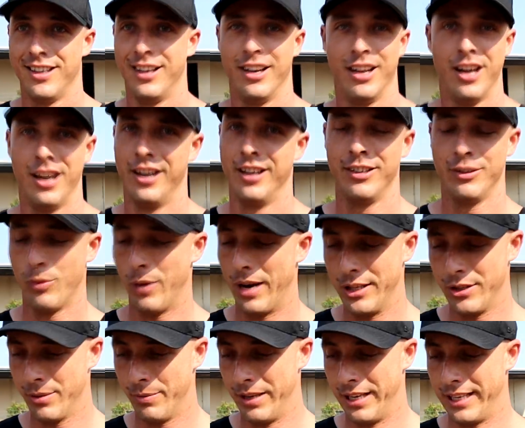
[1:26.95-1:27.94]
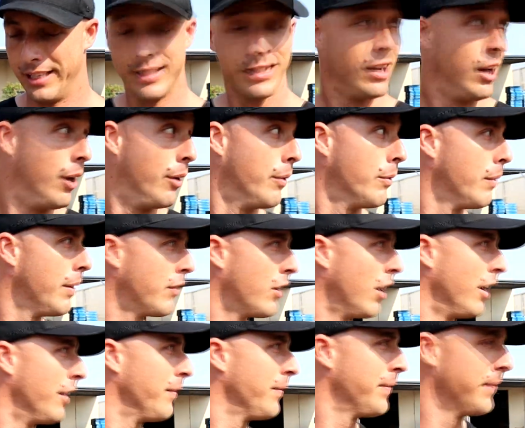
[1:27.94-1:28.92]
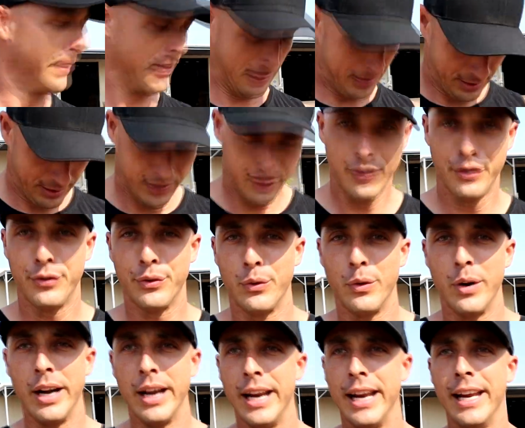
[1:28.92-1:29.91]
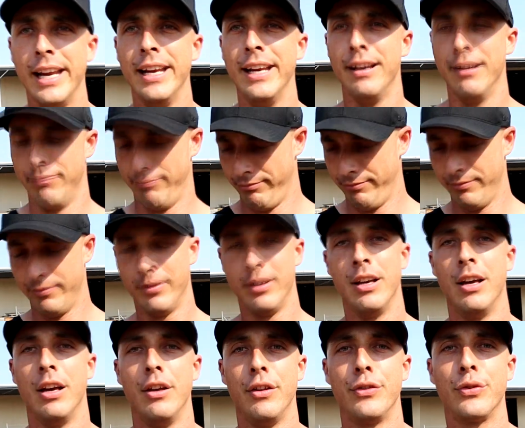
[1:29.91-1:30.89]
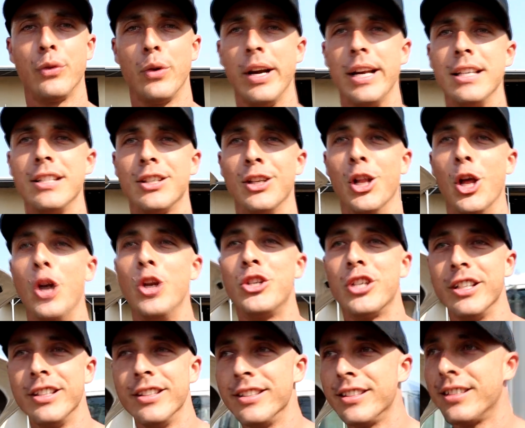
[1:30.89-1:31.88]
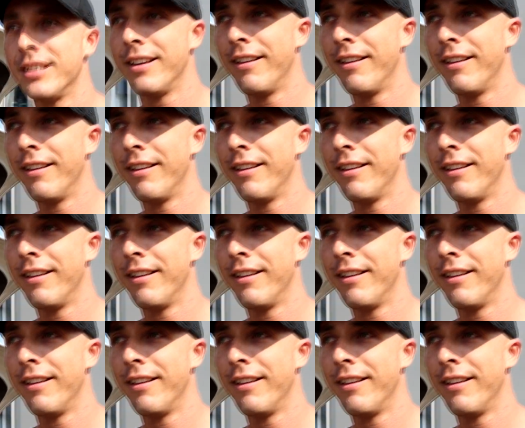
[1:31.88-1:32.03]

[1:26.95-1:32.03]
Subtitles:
No, no, way too many. So we've got three solutions.